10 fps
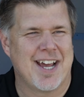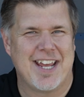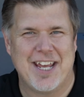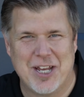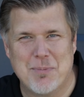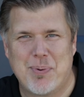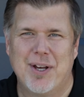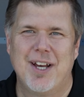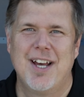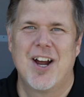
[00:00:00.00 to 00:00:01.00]
my hip
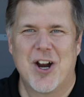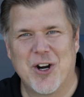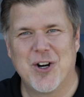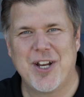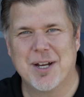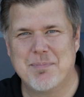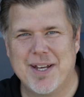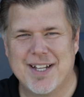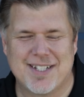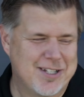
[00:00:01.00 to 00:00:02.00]
hurting a
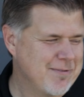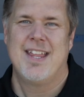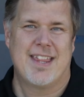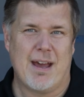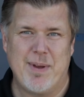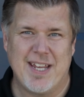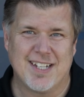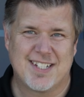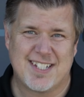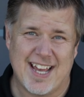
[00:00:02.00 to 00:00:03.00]
bit. That
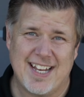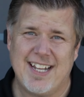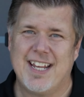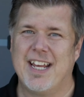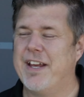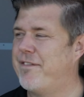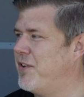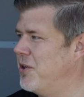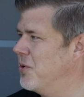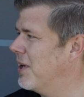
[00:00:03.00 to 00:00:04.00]
being said, if
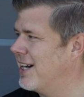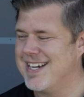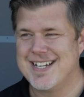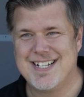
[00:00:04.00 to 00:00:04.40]
you uh,